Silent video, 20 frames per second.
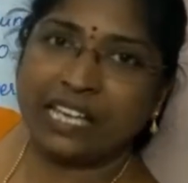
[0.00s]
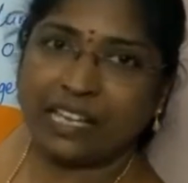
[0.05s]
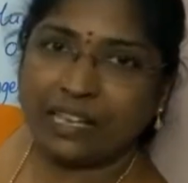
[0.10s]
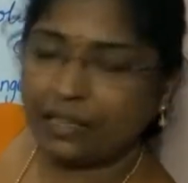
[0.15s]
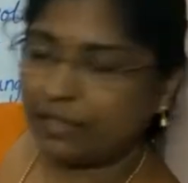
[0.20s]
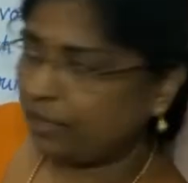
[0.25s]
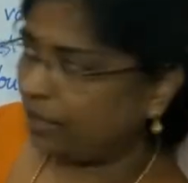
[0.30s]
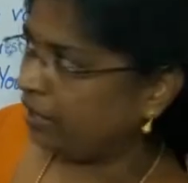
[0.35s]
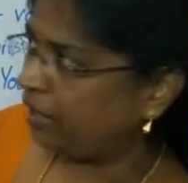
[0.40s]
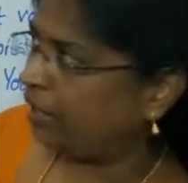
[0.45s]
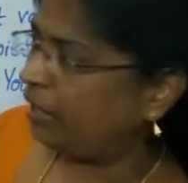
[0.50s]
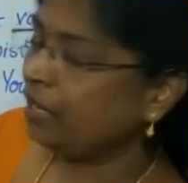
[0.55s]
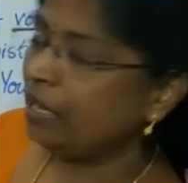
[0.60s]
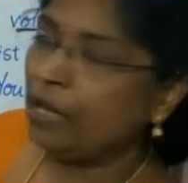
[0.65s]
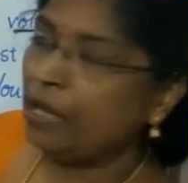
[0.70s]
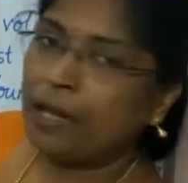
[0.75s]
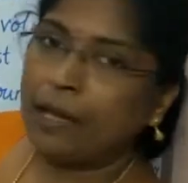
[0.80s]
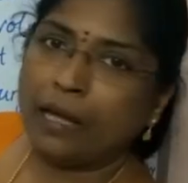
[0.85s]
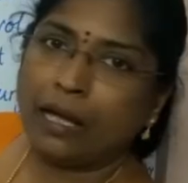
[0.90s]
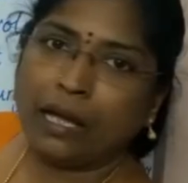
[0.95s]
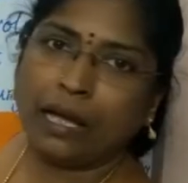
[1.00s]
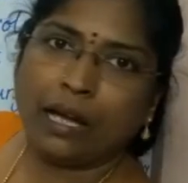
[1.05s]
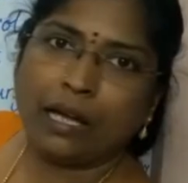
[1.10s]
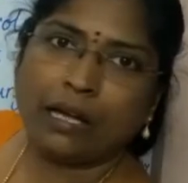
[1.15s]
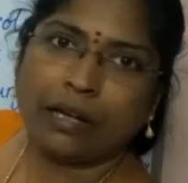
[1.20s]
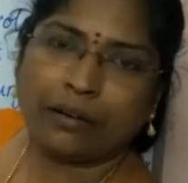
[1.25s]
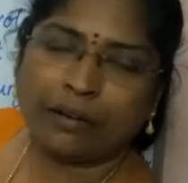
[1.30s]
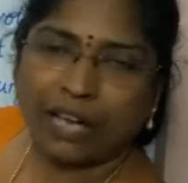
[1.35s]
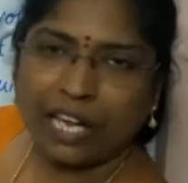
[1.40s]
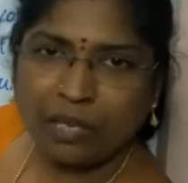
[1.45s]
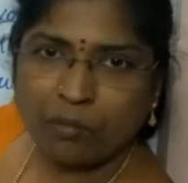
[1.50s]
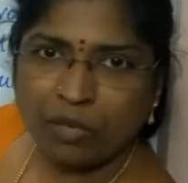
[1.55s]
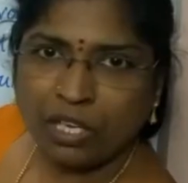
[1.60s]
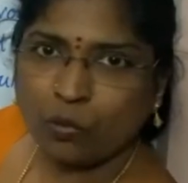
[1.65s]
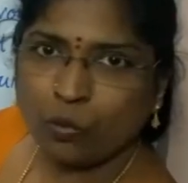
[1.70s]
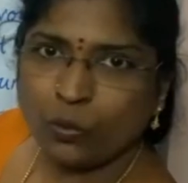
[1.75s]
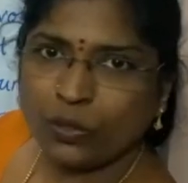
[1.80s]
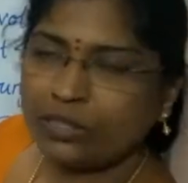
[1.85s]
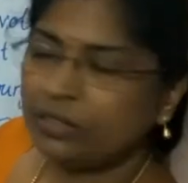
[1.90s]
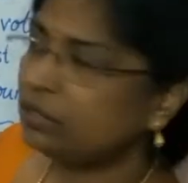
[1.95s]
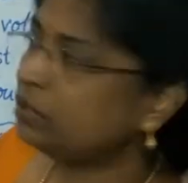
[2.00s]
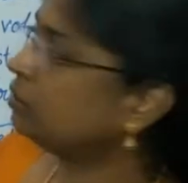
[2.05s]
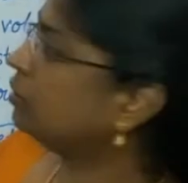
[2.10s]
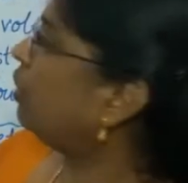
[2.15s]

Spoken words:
grey rhyming with the,